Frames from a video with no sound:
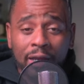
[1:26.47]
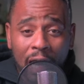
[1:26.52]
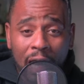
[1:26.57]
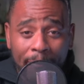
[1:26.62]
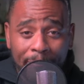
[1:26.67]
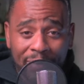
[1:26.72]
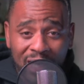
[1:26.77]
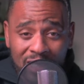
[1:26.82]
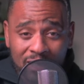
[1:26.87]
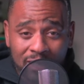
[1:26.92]
Now,
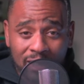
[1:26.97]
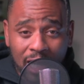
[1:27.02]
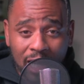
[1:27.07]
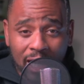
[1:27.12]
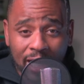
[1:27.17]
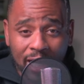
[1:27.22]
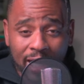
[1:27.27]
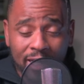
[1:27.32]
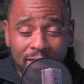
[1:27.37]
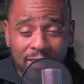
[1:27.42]
Best
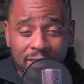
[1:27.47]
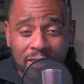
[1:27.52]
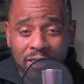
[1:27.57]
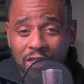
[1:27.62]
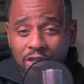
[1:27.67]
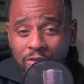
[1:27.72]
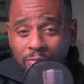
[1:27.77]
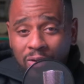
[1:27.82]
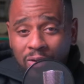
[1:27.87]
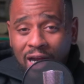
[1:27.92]
Glide ASE,
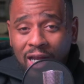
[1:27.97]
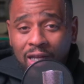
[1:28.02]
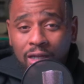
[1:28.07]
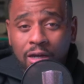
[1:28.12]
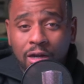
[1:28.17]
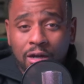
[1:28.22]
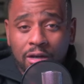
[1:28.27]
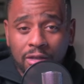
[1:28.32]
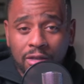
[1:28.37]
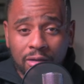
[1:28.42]
you've probably
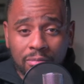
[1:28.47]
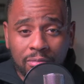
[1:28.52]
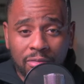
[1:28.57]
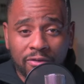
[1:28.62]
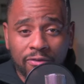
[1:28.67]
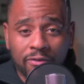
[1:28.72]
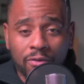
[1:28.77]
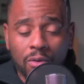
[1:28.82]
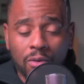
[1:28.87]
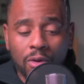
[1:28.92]
heard of them
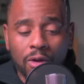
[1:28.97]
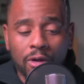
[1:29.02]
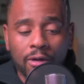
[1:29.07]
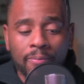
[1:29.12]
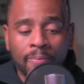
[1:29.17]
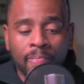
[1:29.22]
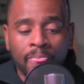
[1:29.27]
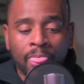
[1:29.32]
before,